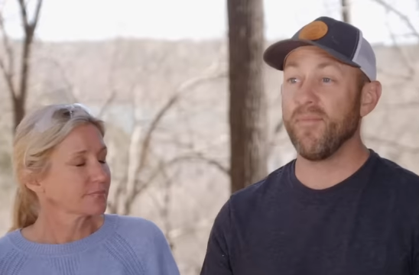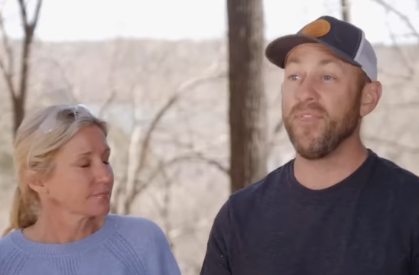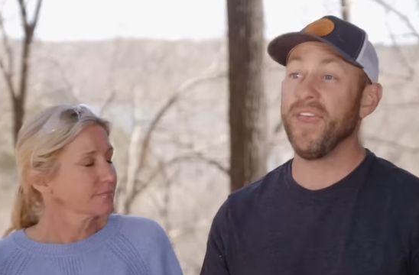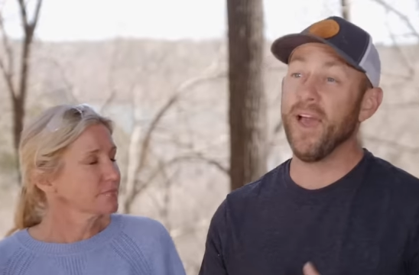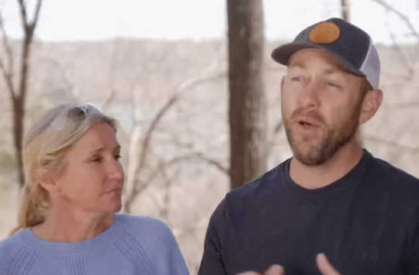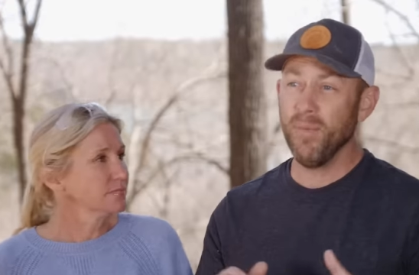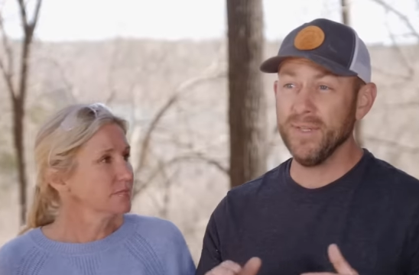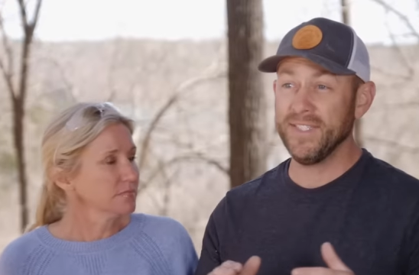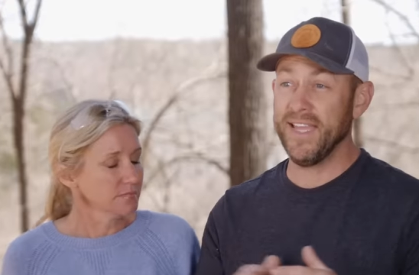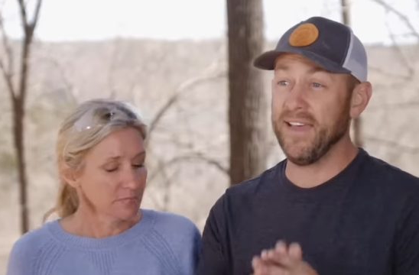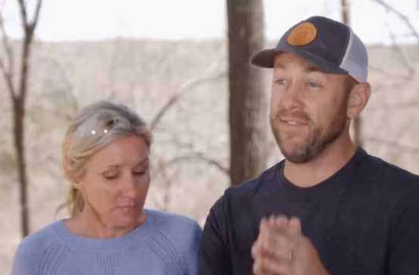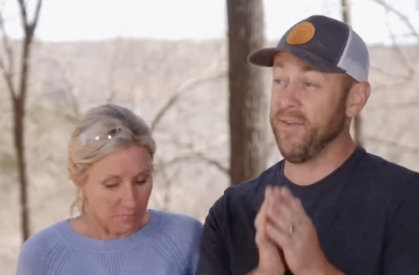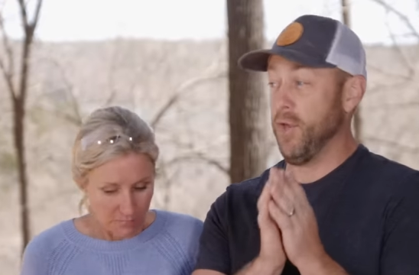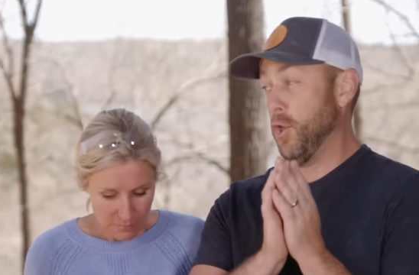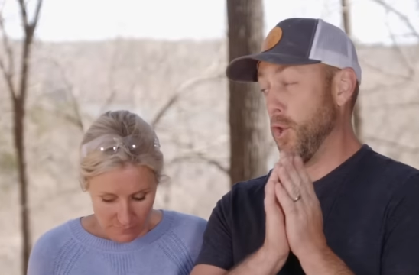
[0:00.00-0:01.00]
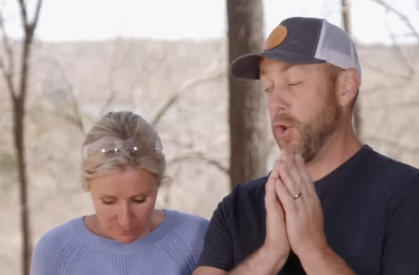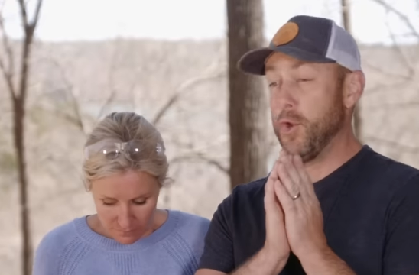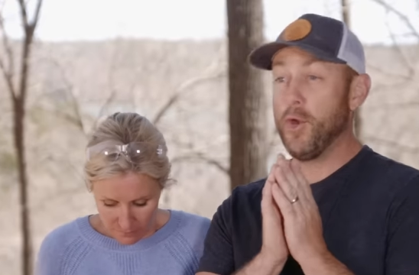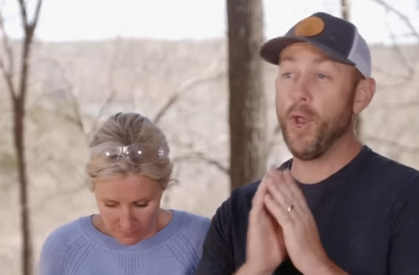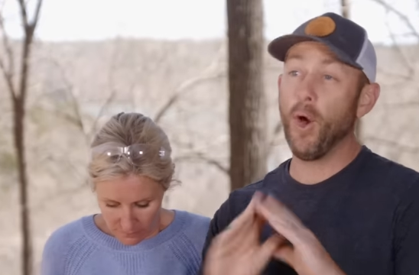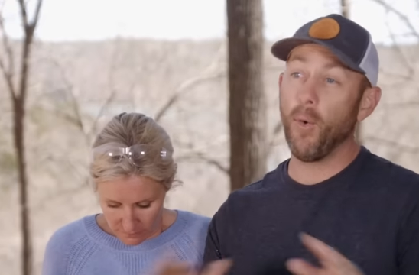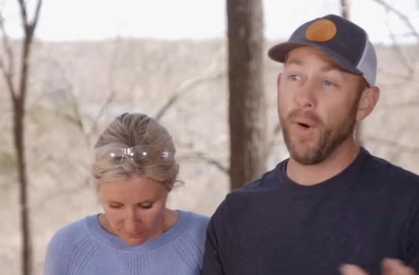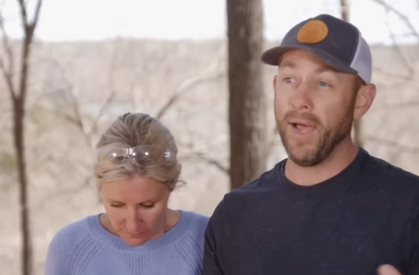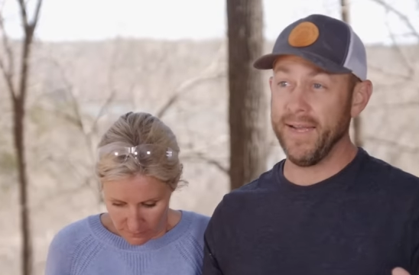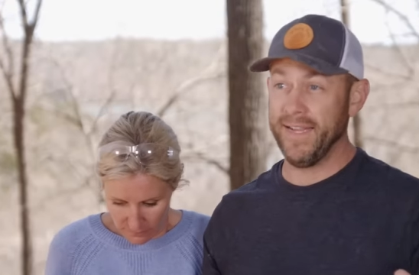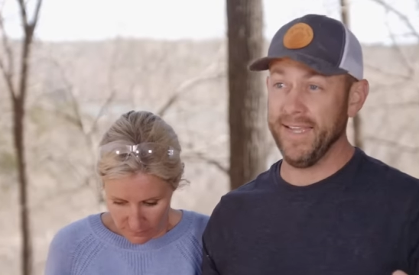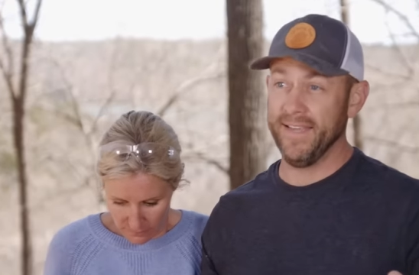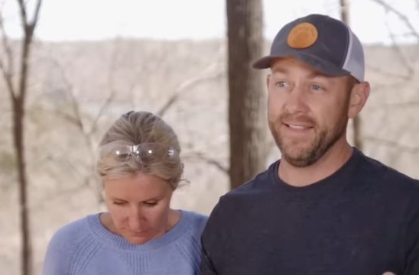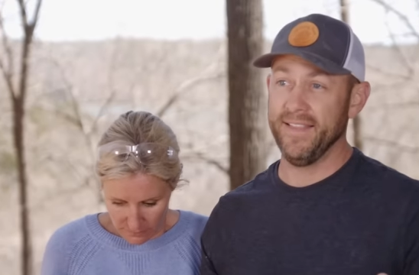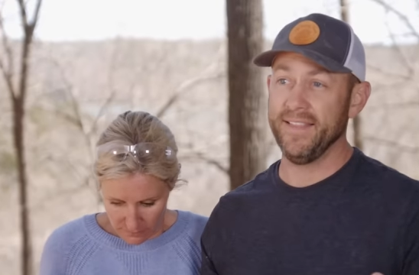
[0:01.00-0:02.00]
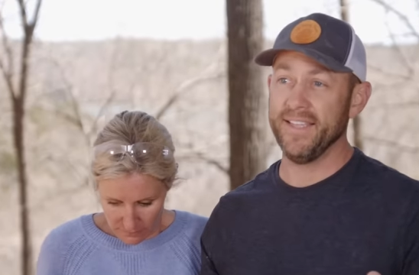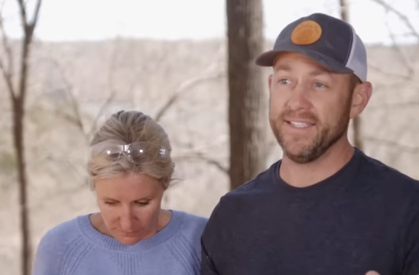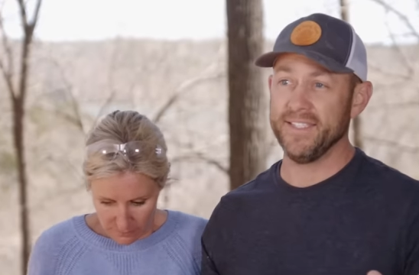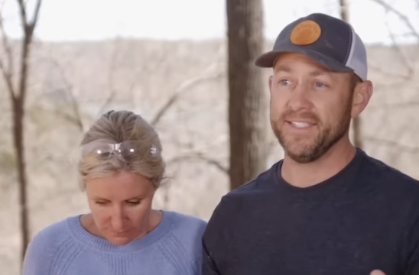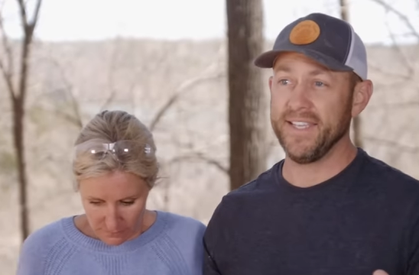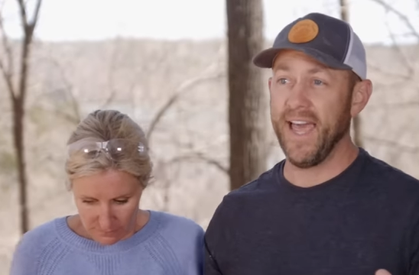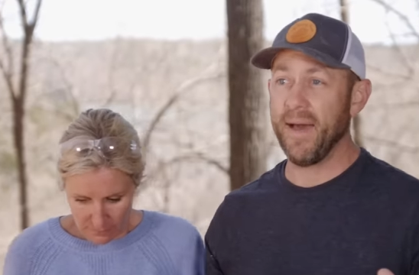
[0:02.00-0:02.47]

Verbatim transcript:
Speaker 1: The Ellmans have no idea that this is